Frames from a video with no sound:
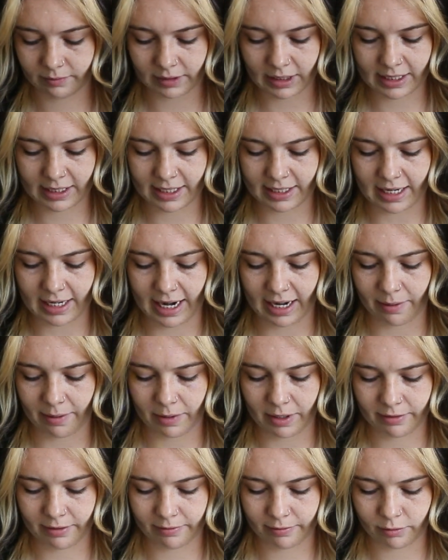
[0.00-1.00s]
It's a tiny
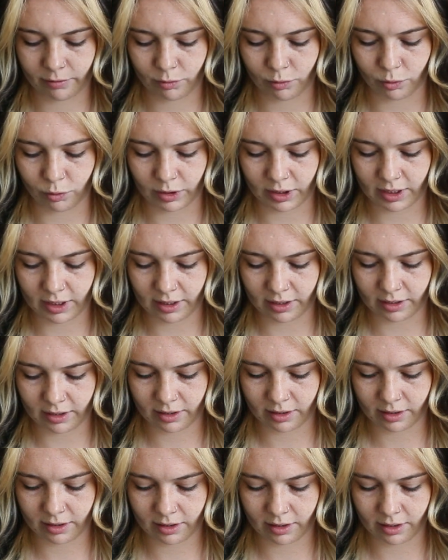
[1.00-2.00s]
one. Ooh, what's
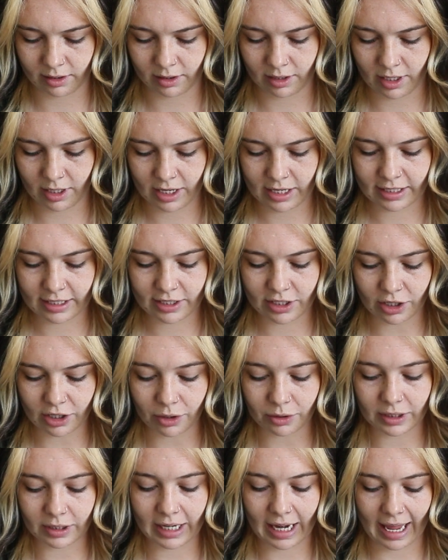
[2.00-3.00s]
this?
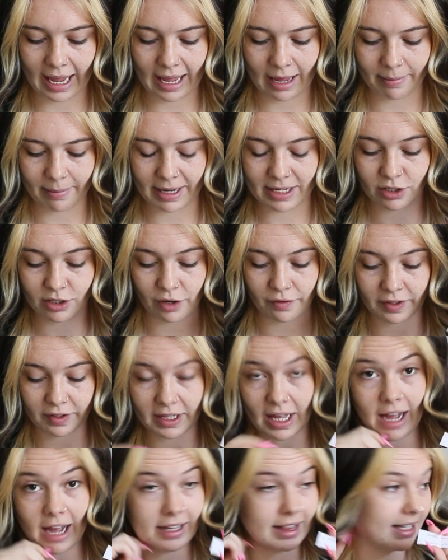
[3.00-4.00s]
Stolen Heir by Sophie
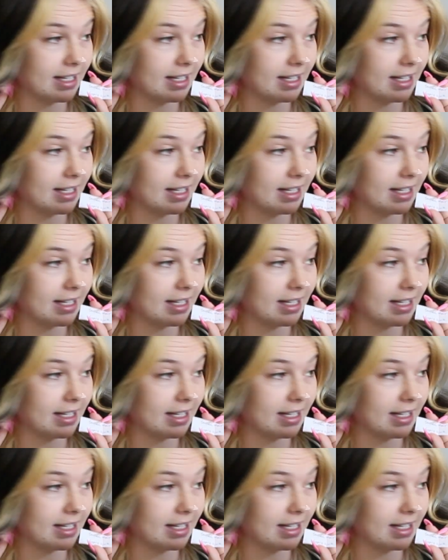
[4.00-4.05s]
Lark.